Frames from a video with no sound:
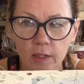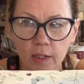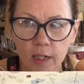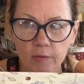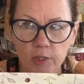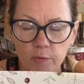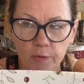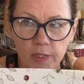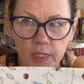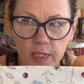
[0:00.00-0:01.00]
I've just
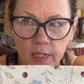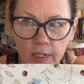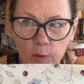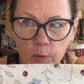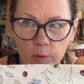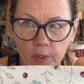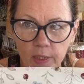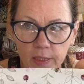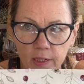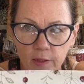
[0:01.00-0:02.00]
fussy cut all the
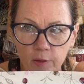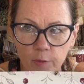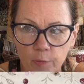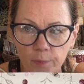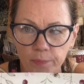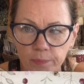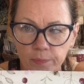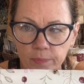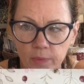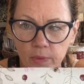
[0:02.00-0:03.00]
little
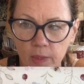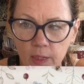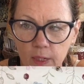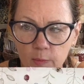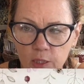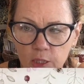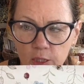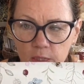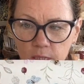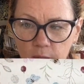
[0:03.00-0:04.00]

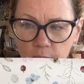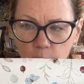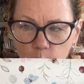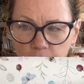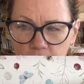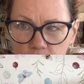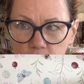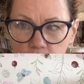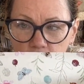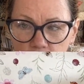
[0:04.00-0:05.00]
images, so the little
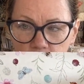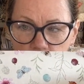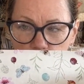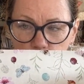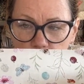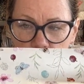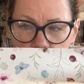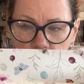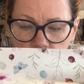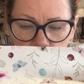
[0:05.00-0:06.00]
butterflies and the
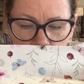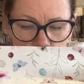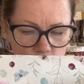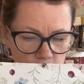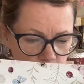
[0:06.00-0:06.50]
bees, etc. off